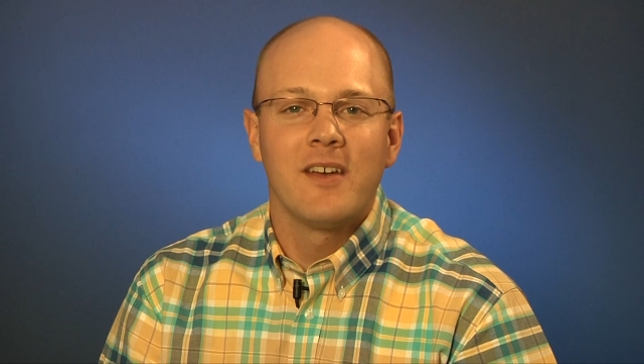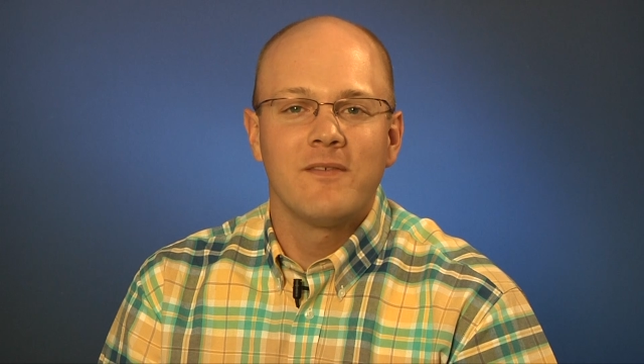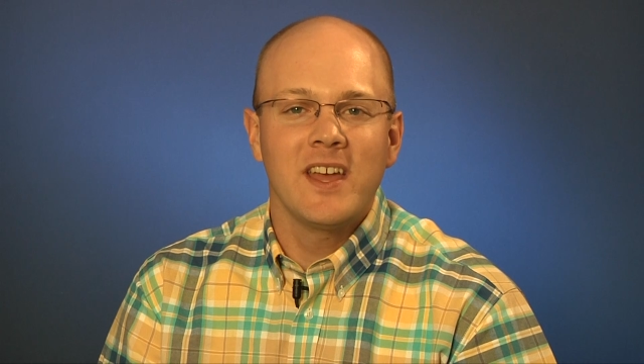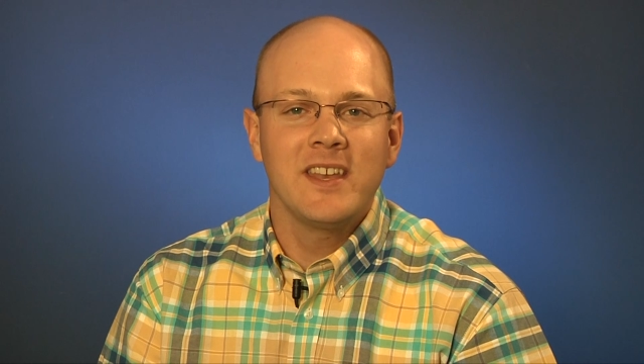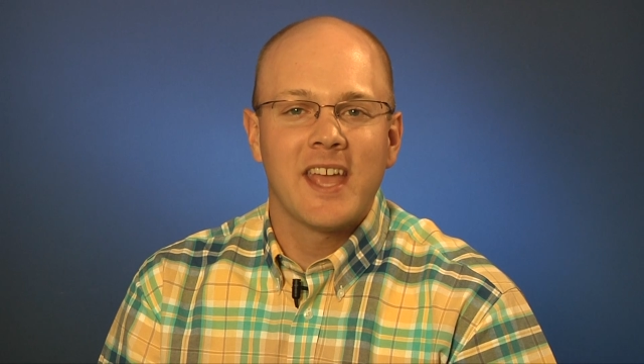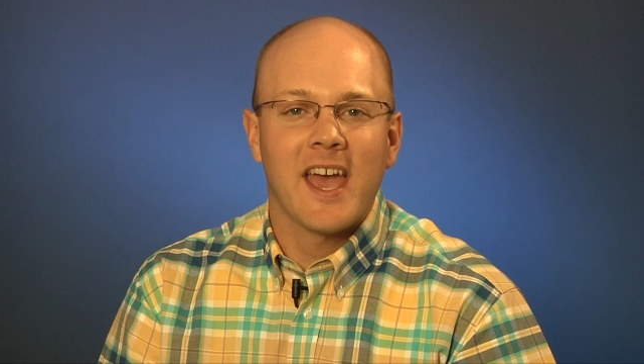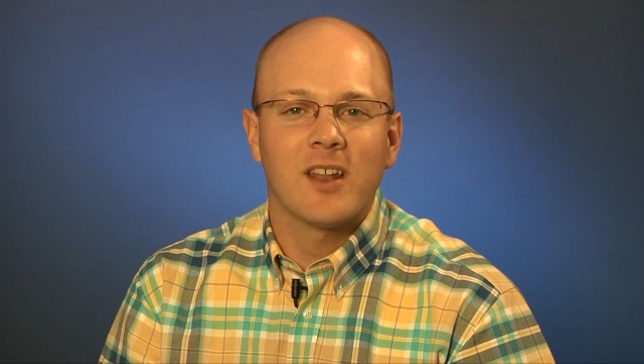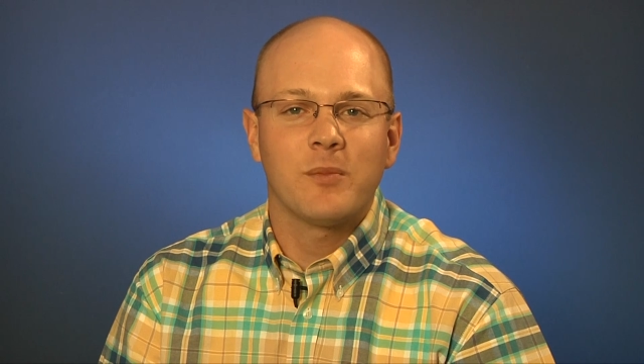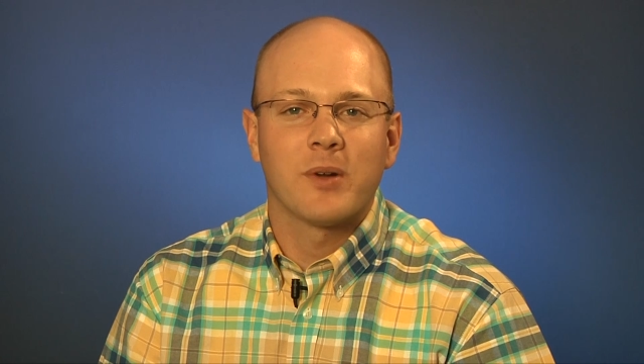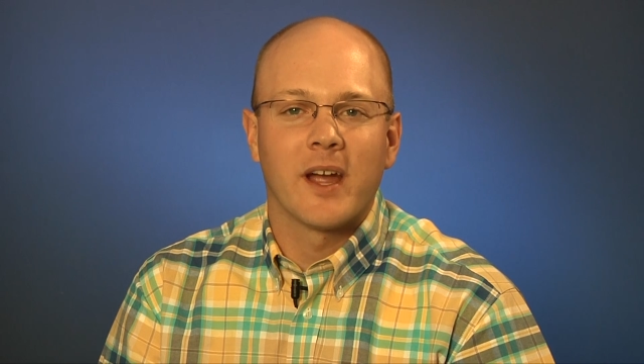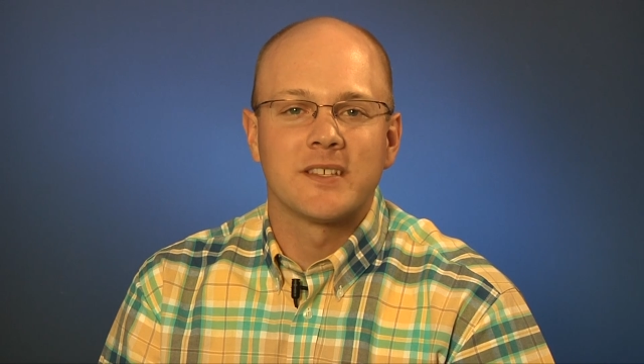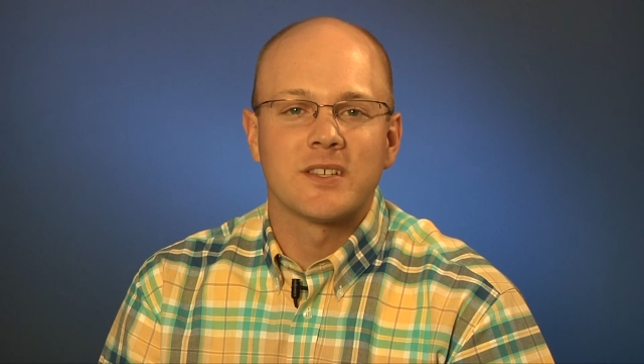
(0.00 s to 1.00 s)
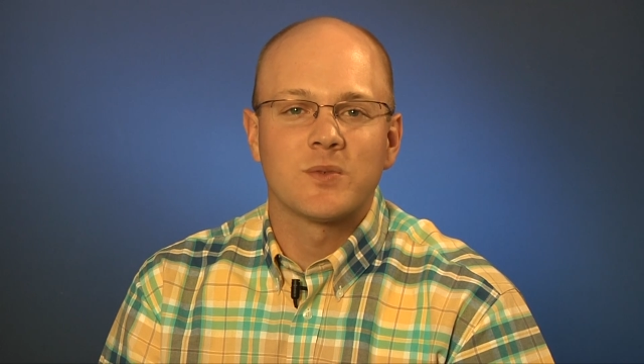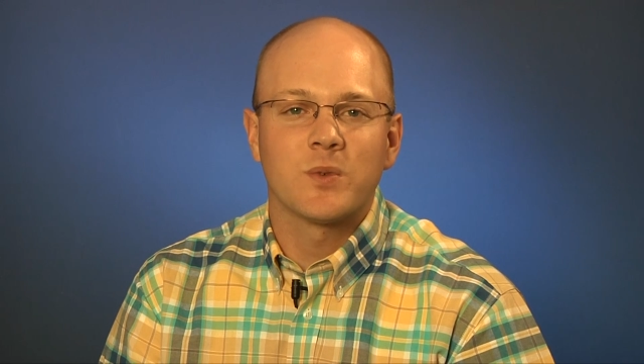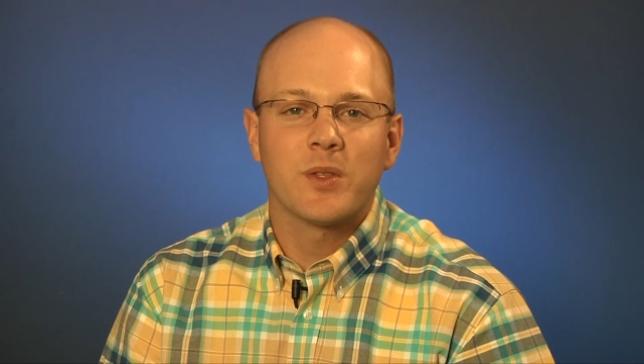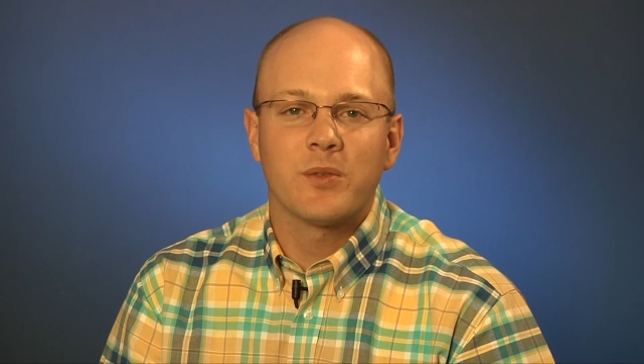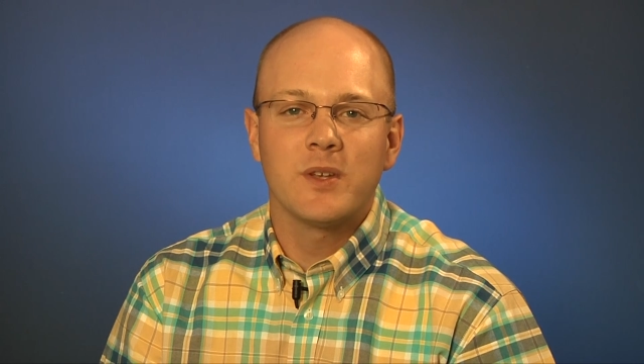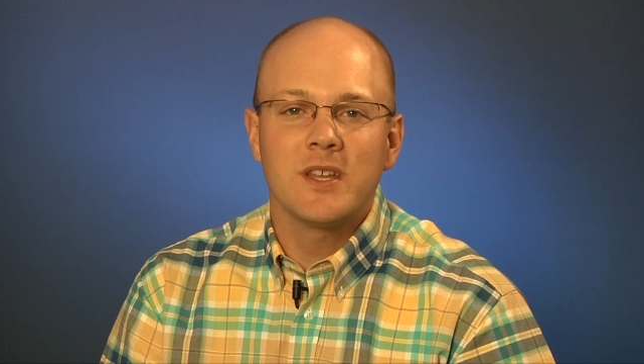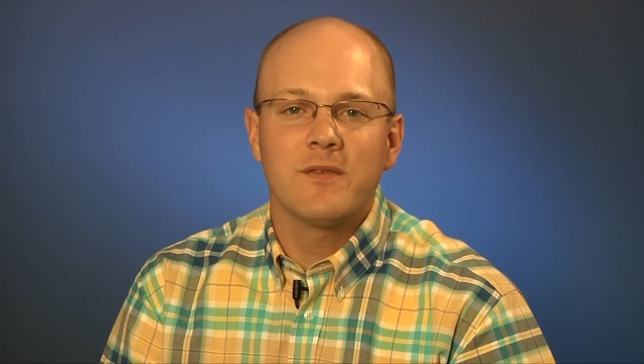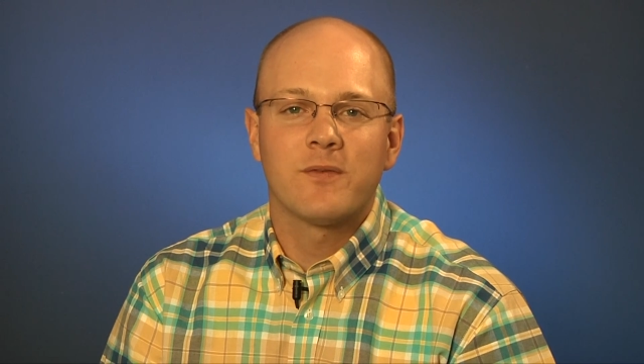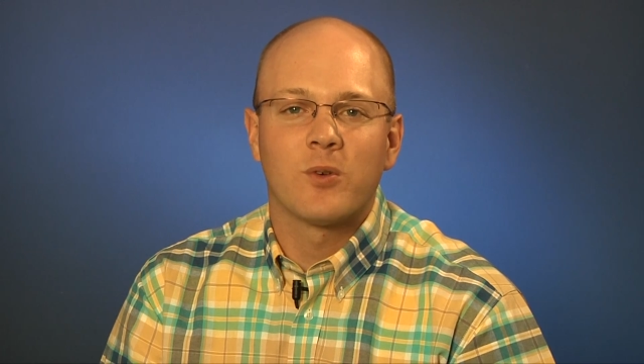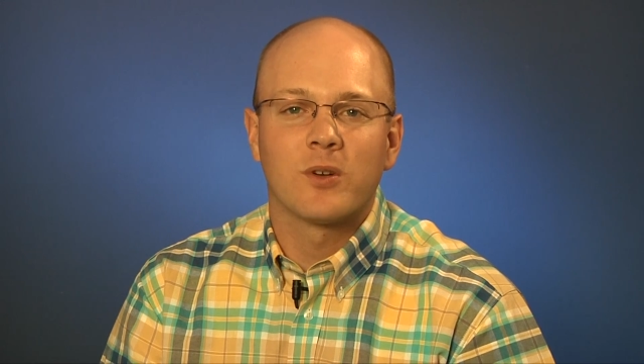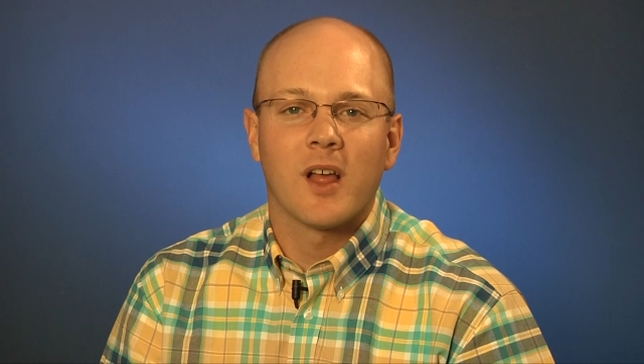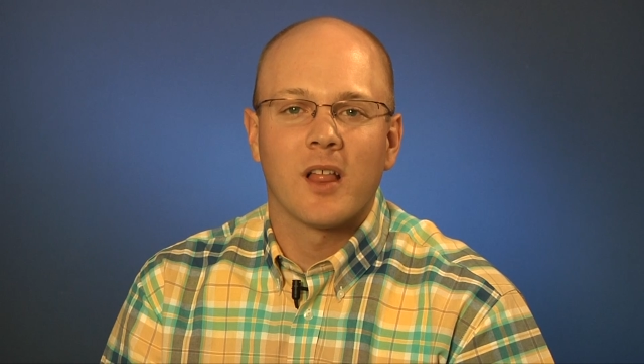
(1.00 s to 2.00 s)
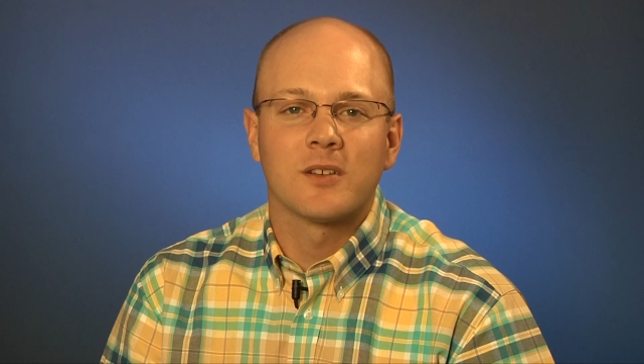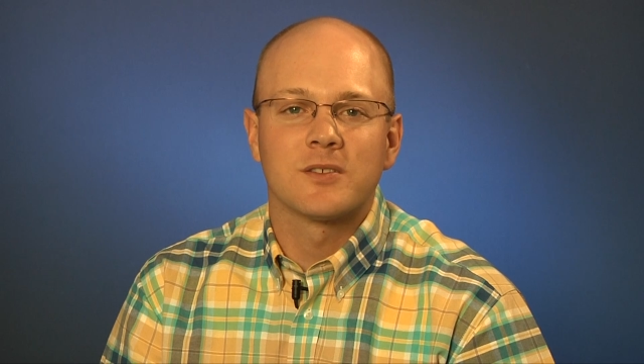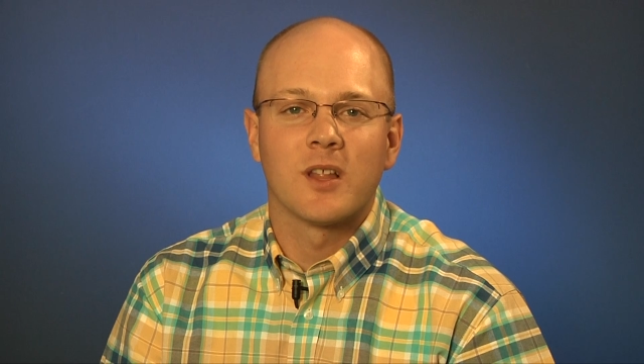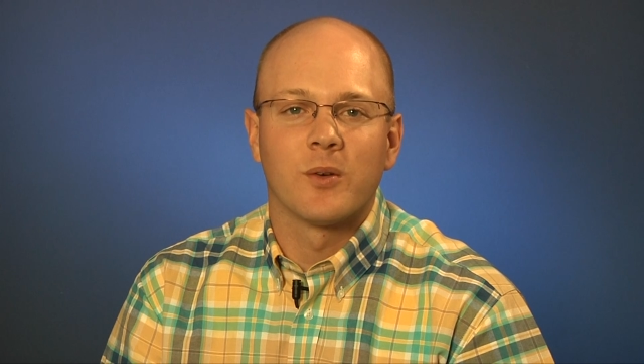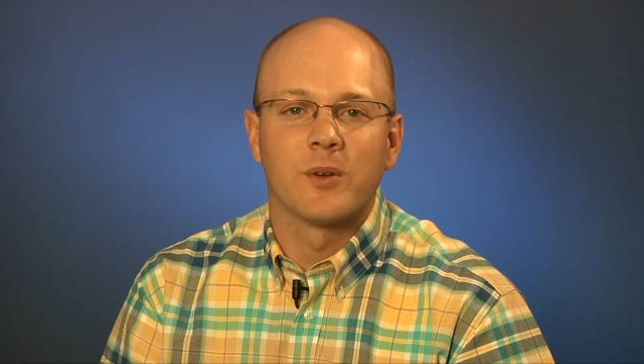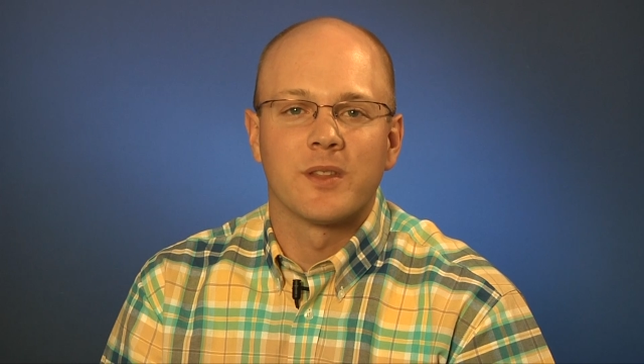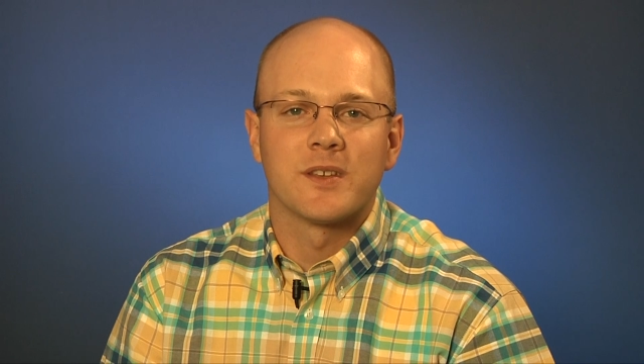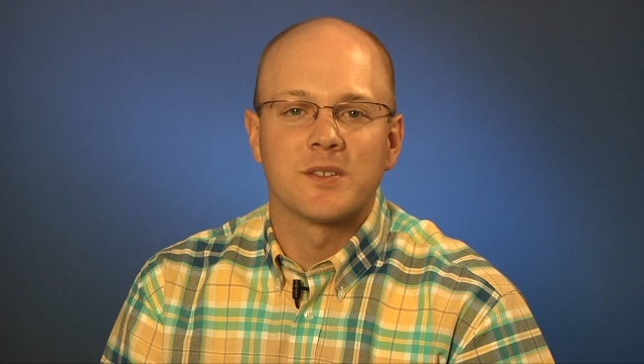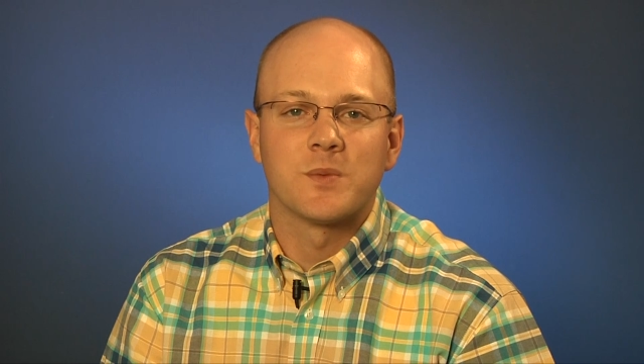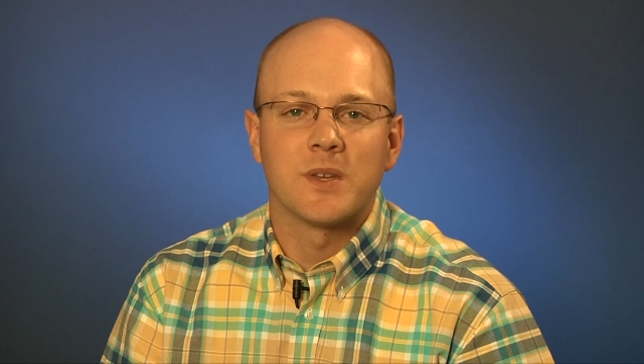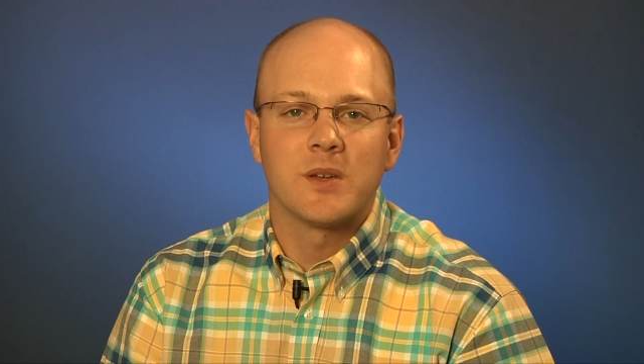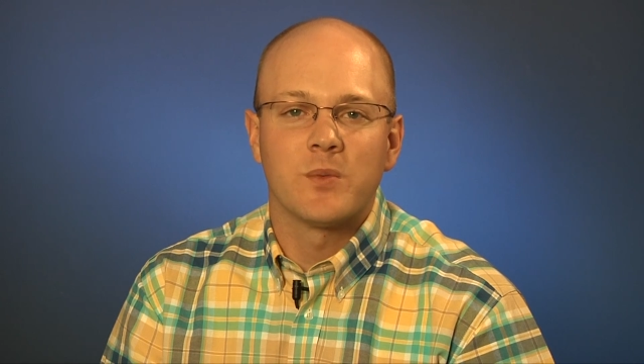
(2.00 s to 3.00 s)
Fed cattle prices were $3 to $4 lower this week